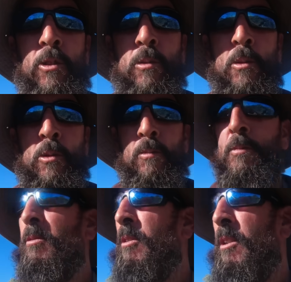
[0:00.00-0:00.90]
normal,
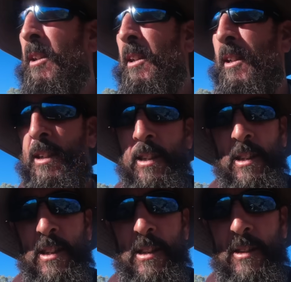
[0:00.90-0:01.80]

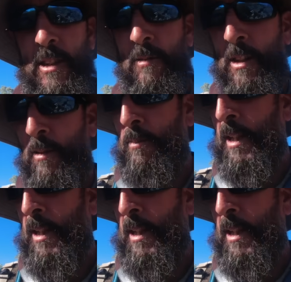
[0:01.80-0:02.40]
and see if we can